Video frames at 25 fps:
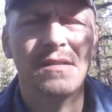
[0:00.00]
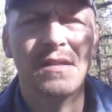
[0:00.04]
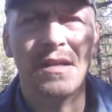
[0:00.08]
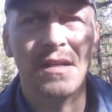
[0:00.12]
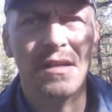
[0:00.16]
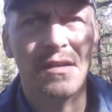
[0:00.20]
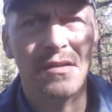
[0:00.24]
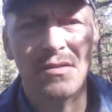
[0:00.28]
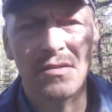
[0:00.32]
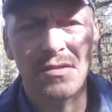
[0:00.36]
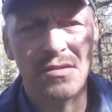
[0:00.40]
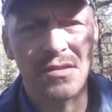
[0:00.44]
And
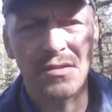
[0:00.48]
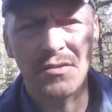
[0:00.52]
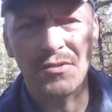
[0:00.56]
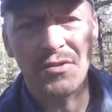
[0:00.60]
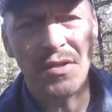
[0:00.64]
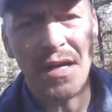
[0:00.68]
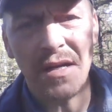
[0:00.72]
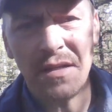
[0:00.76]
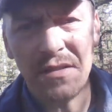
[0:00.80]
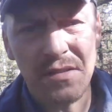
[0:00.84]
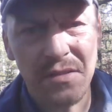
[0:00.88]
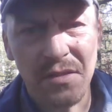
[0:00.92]
he goes, the
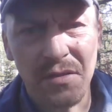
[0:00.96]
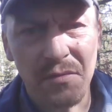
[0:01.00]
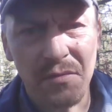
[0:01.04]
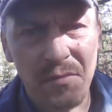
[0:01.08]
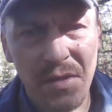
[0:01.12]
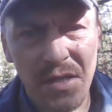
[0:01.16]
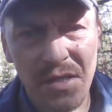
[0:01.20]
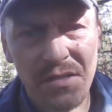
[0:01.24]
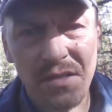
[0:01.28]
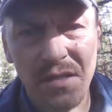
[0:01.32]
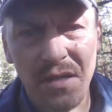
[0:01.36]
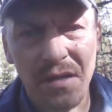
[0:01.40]
track's still
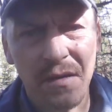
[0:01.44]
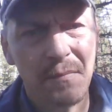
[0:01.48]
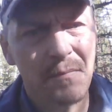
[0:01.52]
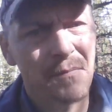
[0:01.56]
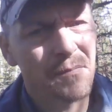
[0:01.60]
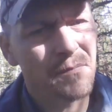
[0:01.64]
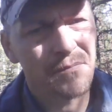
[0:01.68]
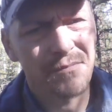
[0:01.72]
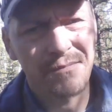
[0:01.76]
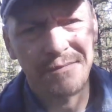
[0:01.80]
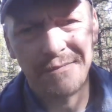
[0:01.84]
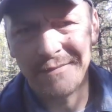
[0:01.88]
messed up.
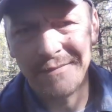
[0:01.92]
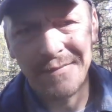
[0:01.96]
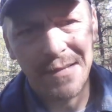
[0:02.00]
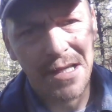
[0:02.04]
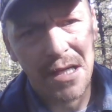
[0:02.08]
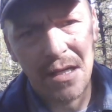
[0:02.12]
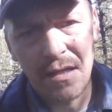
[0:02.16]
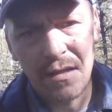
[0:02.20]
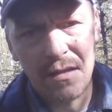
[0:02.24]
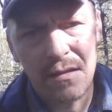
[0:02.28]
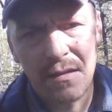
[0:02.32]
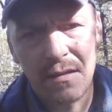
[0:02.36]

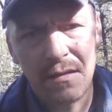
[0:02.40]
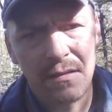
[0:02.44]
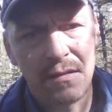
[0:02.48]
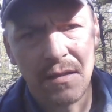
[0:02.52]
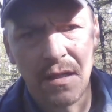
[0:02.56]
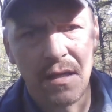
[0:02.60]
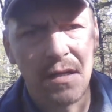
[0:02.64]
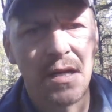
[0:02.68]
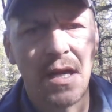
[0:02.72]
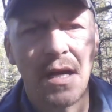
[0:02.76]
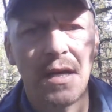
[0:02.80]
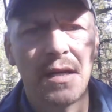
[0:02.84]

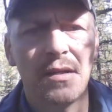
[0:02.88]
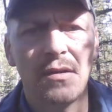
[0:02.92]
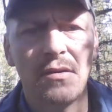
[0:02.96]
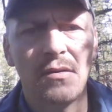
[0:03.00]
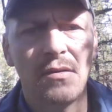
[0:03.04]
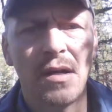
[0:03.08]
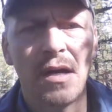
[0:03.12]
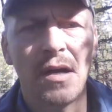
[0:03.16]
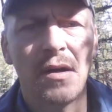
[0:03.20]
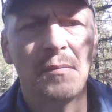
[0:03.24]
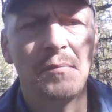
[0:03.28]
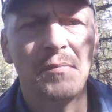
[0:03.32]
Nothing I can do
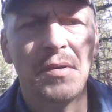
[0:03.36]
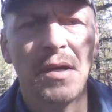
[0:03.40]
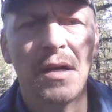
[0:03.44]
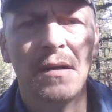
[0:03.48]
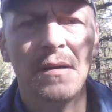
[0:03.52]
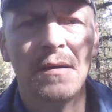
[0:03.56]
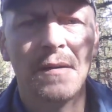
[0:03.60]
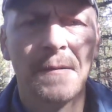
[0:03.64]
to help you.